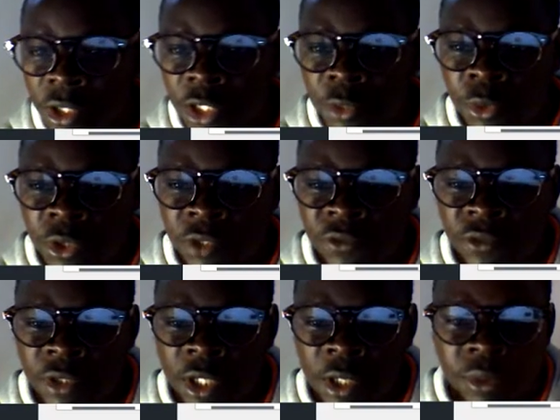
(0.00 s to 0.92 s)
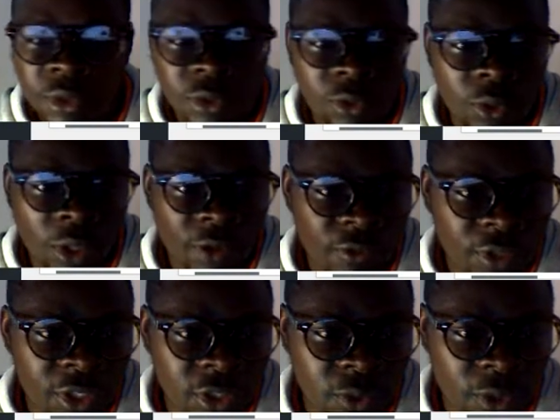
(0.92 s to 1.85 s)
responsive tabs. You have
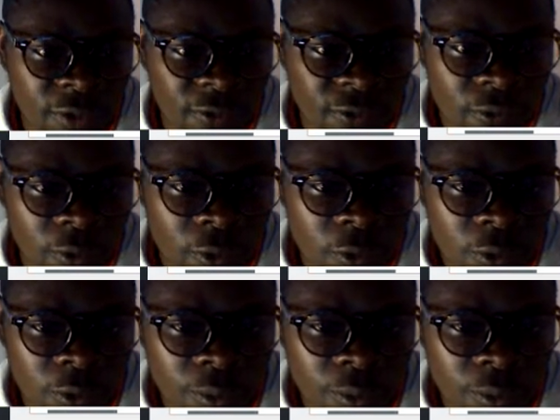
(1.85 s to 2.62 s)
this one for